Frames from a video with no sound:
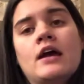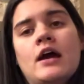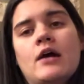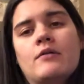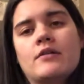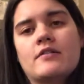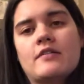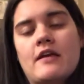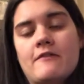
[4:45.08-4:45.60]
I
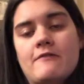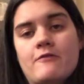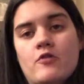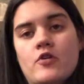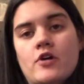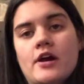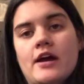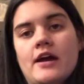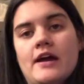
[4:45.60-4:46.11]
want to say
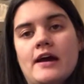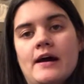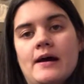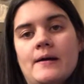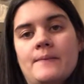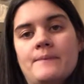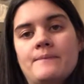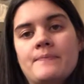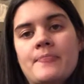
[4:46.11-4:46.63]
4
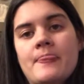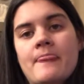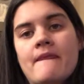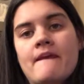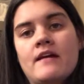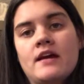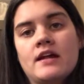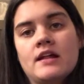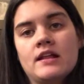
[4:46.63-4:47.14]
a.m
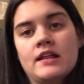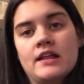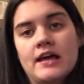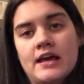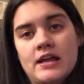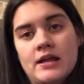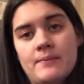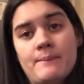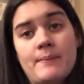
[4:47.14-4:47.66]

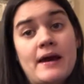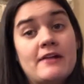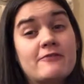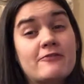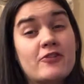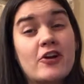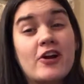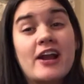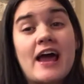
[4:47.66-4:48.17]
laid in bed
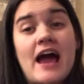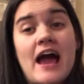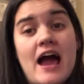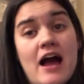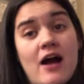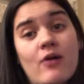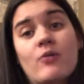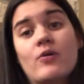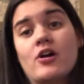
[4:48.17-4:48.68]
for an
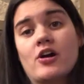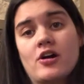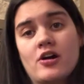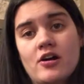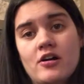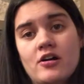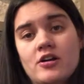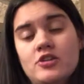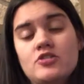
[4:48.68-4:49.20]

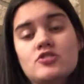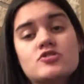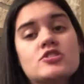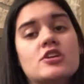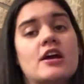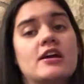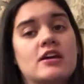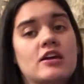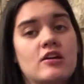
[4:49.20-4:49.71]
hour.
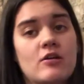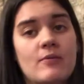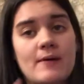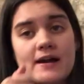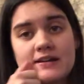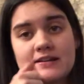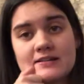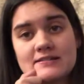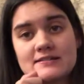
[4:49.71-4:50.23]
Usually I can go
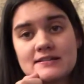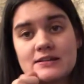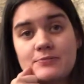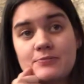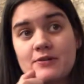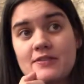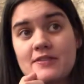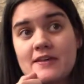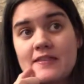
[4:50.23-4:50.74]
back to
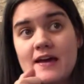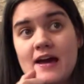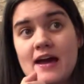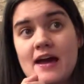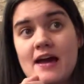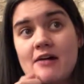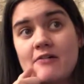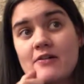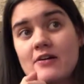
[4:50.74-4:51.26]
sleep within that
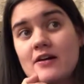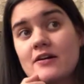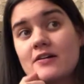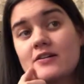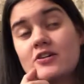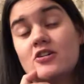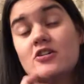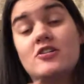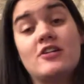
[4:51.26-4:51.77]
hour.
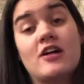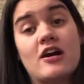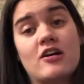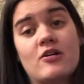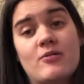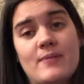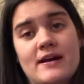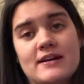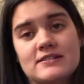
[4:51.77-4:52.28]
Could not
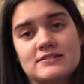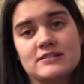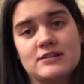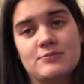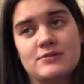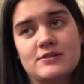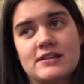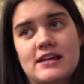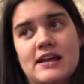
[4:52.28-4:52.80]
go back to
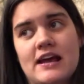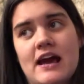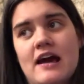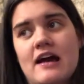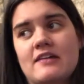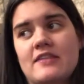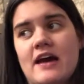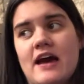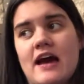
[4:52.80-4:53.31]
sleep within
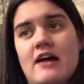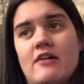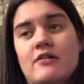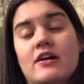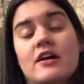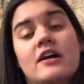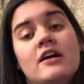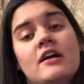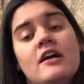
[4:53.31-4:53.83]
that, that
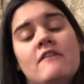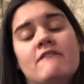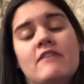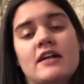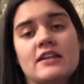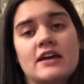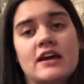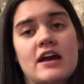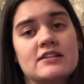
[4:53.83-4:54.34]
hour.
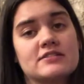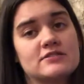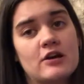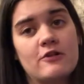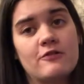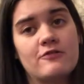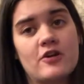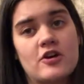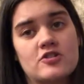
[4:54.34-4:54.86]
Finally got
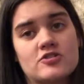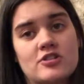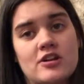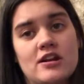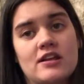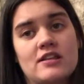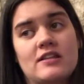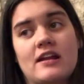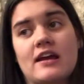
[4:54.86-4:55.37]
so
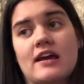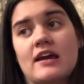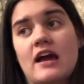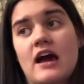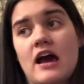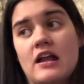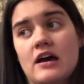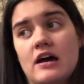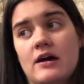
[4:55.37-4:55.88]
frustrated that I
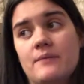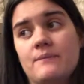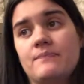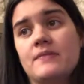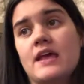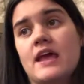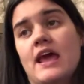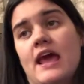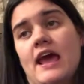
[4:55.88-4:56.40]
got
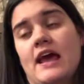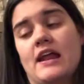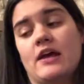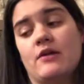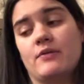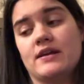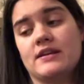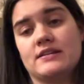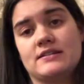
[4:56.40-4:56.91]
up and I
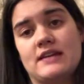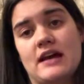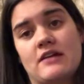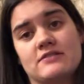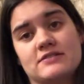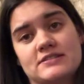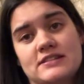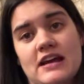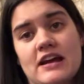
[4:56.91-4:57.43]
went
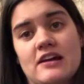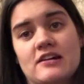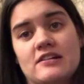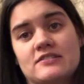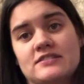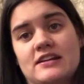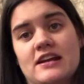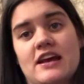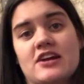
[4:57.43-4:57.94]

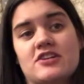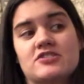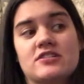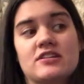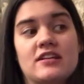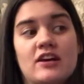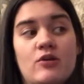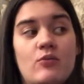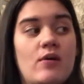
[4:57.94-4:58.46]
downstairs and I actually
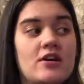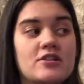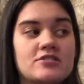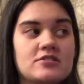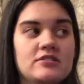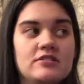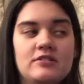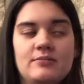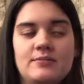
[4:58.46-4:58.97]
like watched
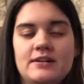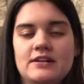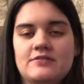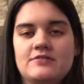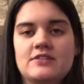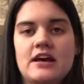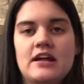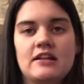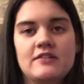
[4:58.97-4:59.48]
a little bit
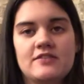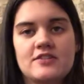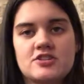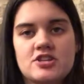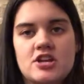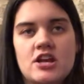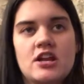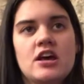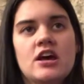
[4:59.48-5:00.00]
of
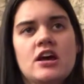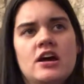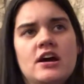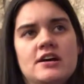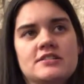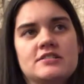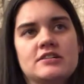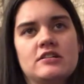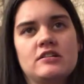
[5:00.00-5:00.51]
television
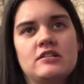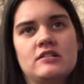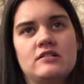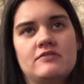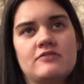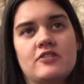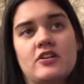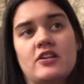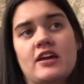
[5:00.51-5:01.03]
until
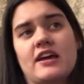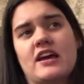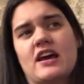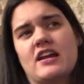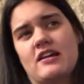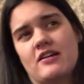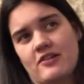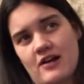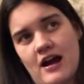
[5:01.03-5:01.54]
for like
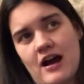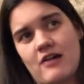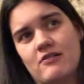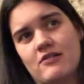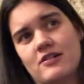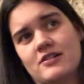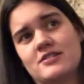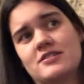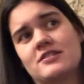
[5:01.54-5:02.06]
another
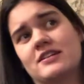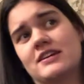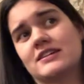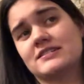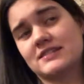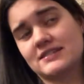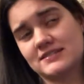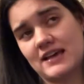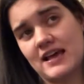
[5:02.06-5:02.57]
hour until like
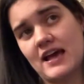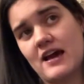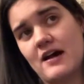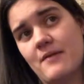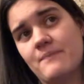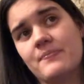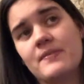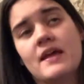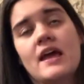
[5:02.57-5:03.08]
6
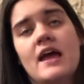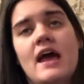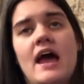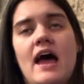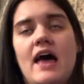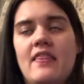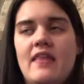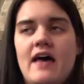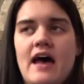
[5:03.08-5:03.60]
a.m.
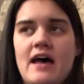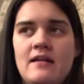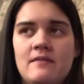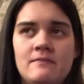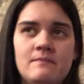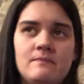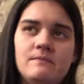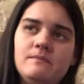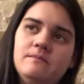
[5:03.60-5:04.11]
And then